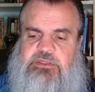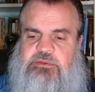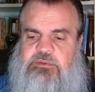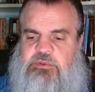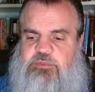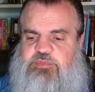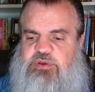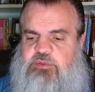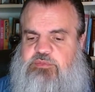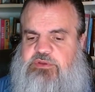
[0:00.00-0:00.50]
The
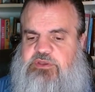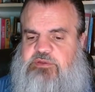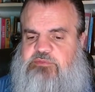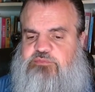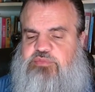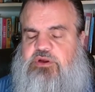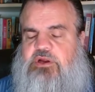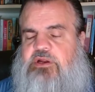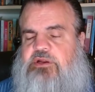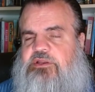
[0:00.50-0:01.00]

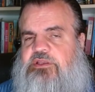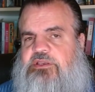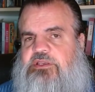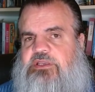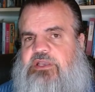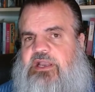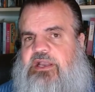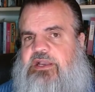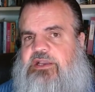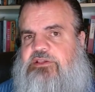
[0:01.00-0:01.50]
Republican
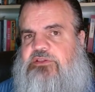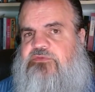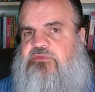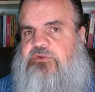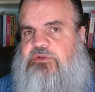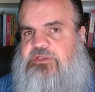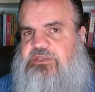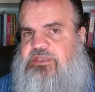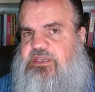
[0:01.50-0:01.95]
Party has for